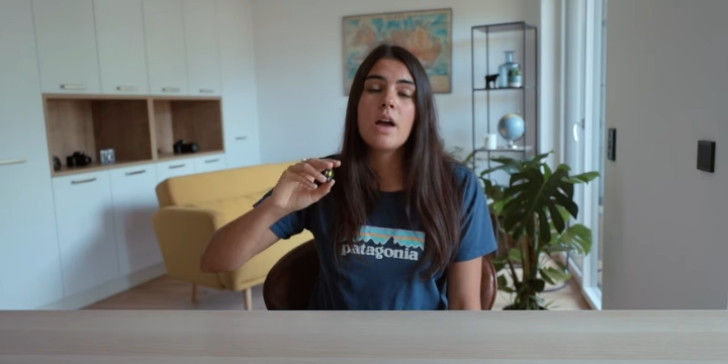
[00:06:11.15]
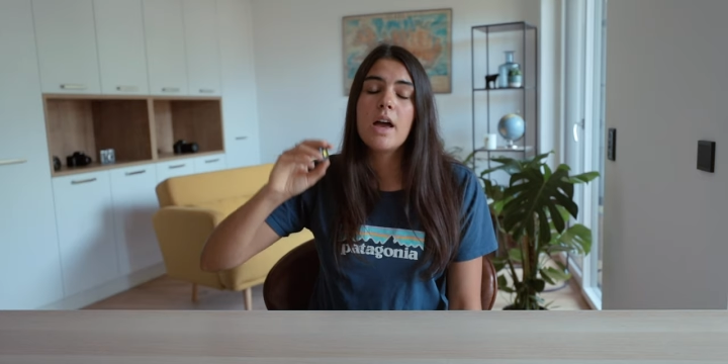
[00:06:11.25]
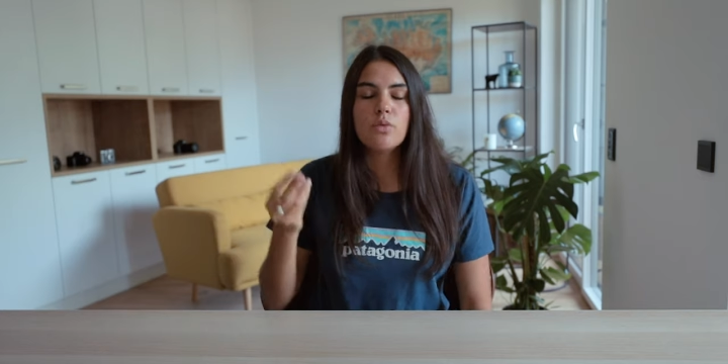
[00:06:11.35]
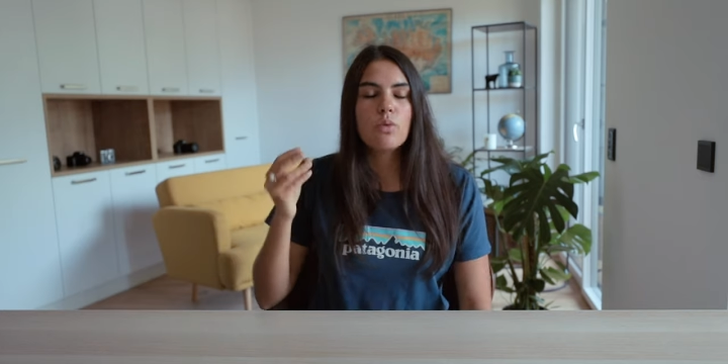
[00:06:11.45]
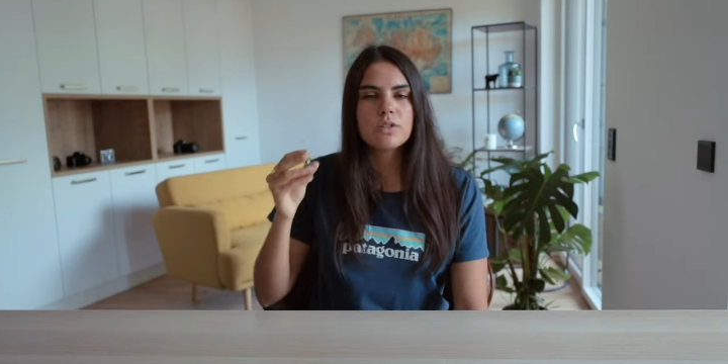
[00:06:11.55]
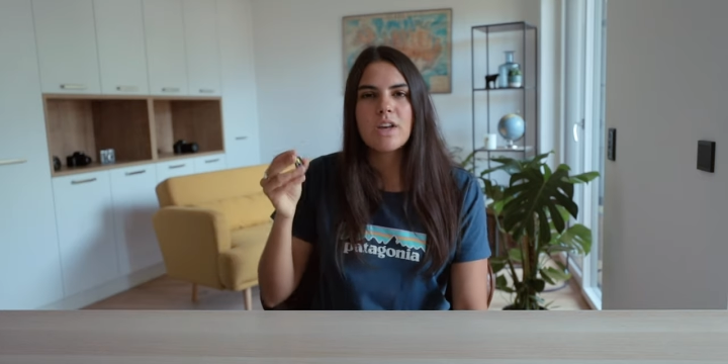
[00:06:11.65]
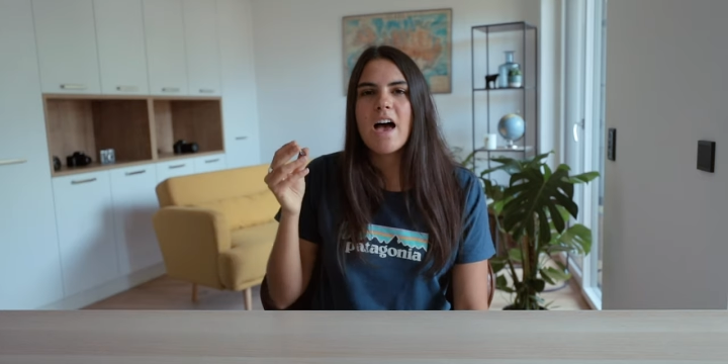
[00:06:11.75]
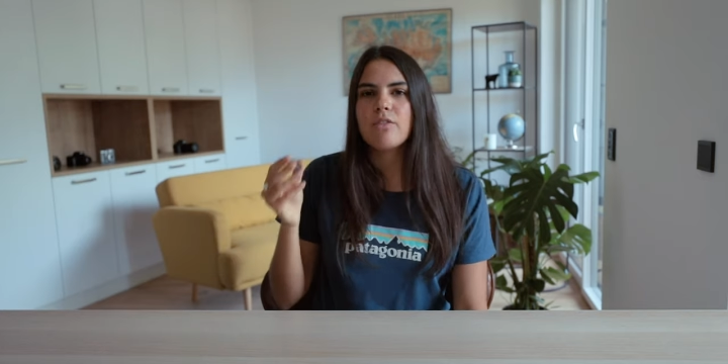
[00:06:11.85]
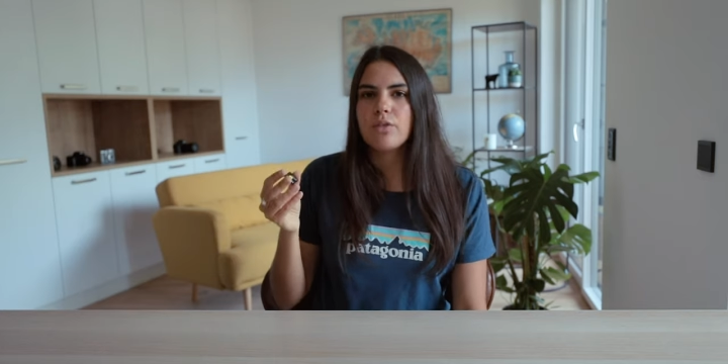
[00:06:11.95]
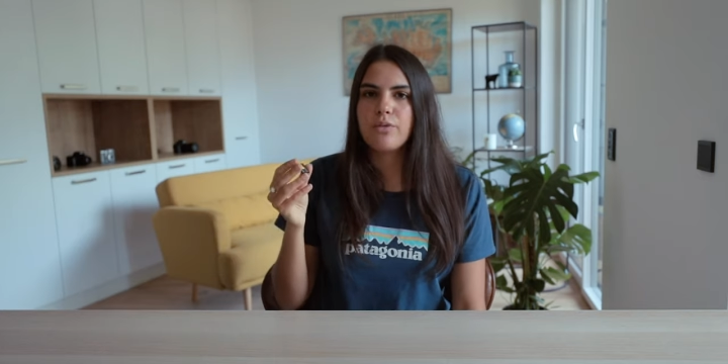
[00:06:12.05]
You want to
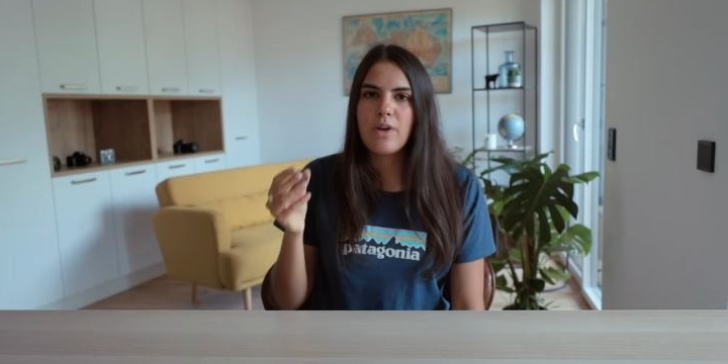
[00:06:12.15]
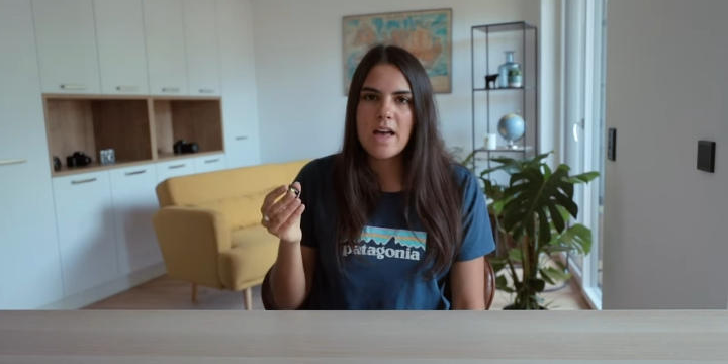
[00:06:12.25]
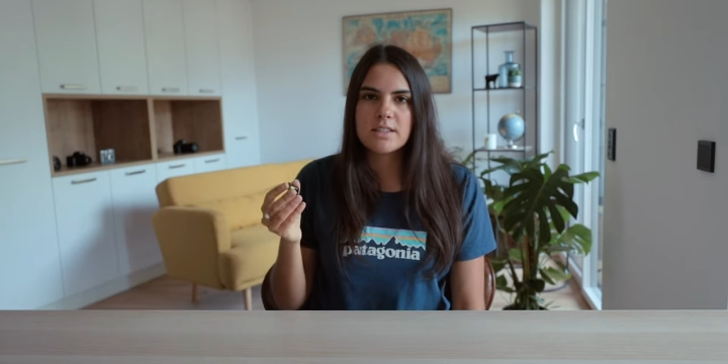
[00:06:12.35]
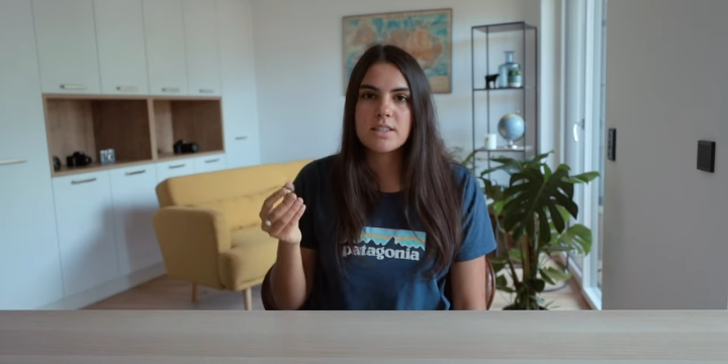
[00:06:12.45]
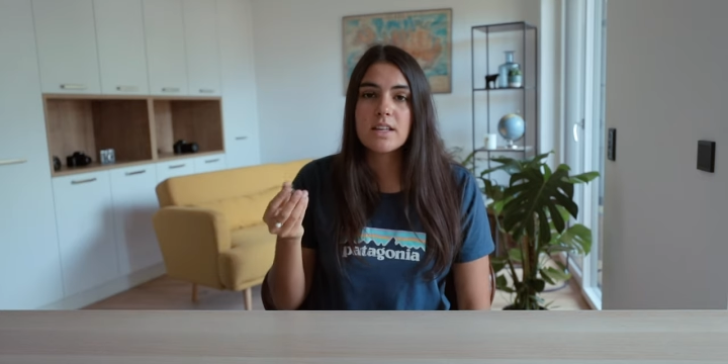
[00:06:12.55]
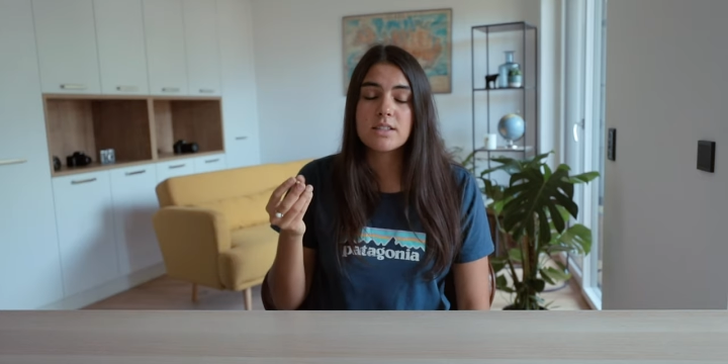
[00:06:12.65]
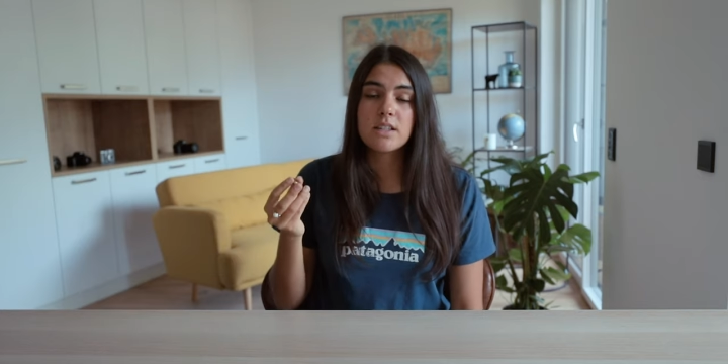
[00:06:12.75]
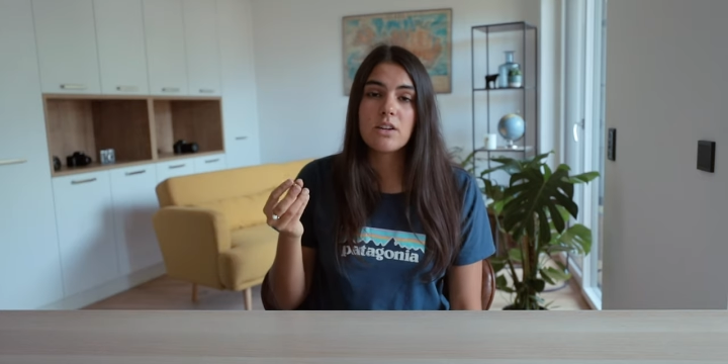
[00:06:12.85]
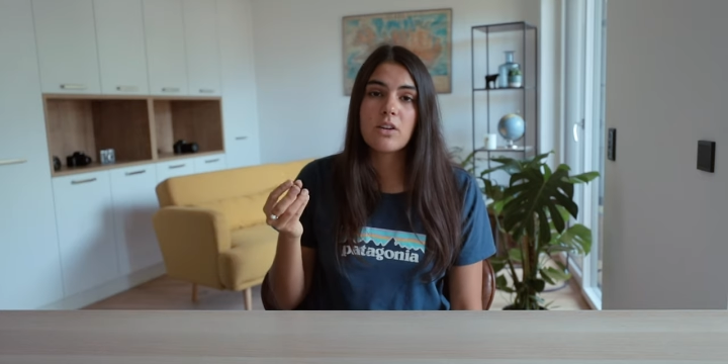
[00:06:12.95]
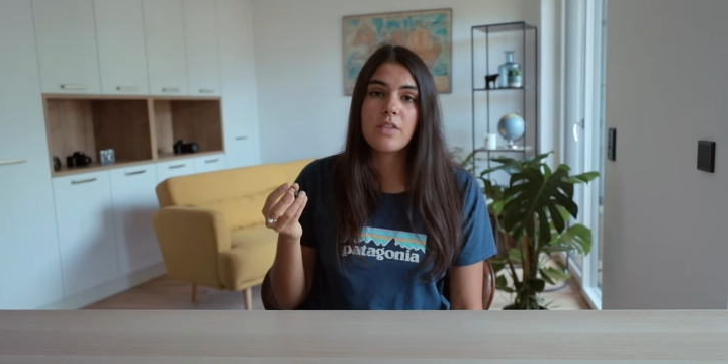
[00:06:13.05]
have a fast
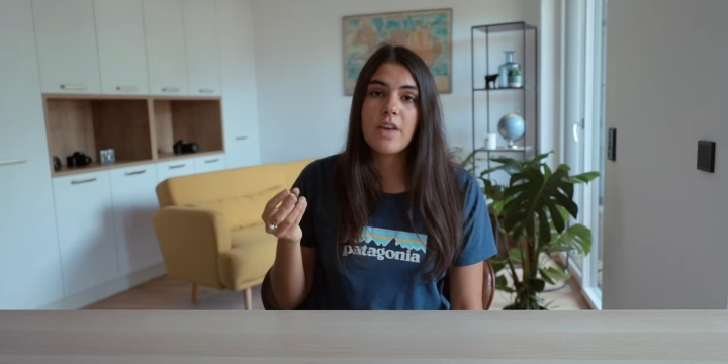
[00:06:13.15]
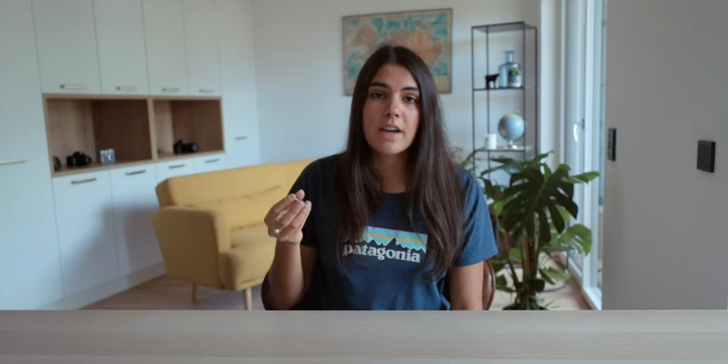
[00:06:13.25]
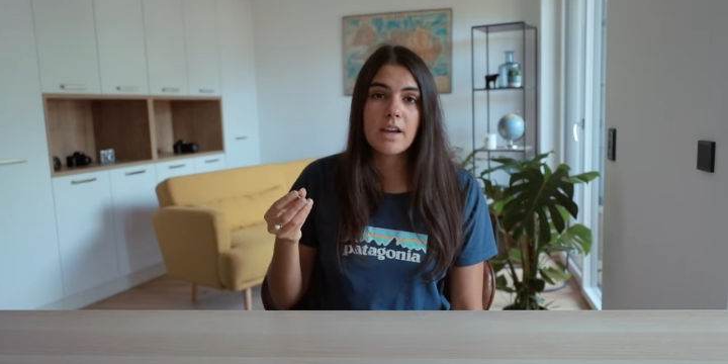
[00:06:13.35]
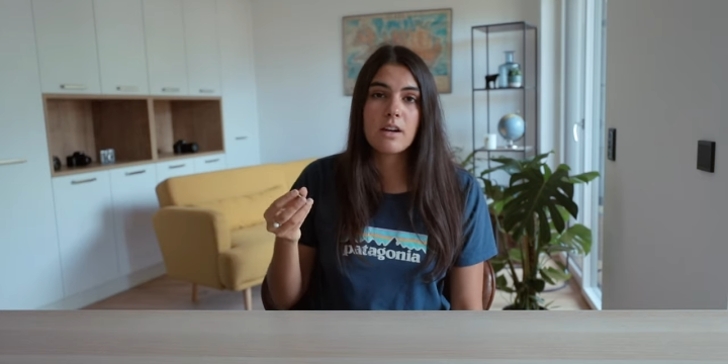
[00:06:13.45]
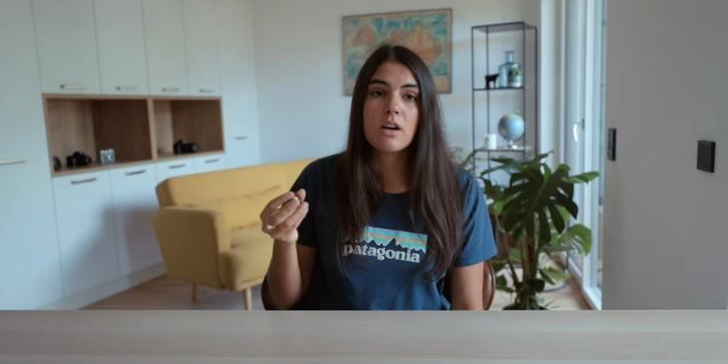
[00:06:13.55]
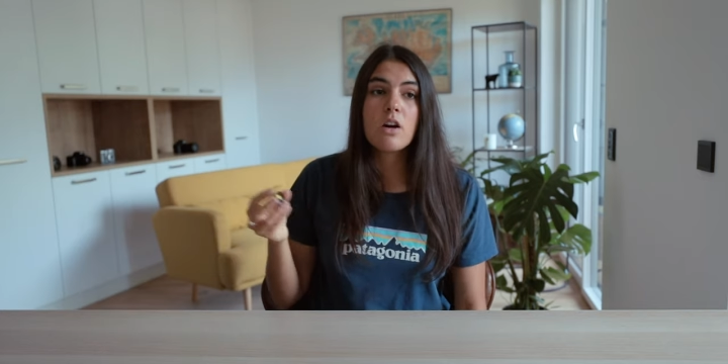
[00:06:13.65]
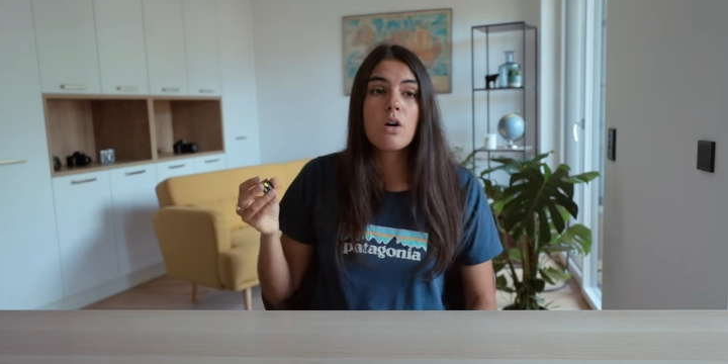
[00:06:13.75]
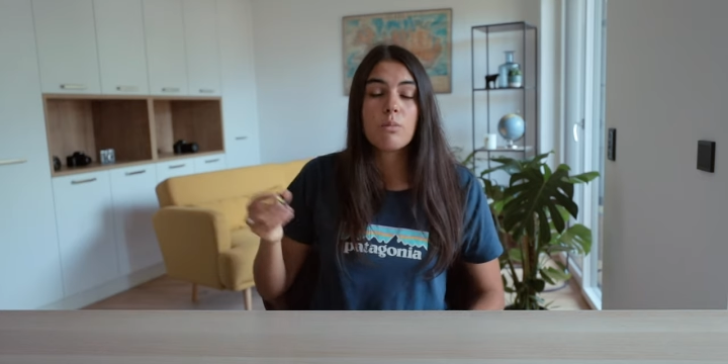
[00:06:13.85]
SD card that can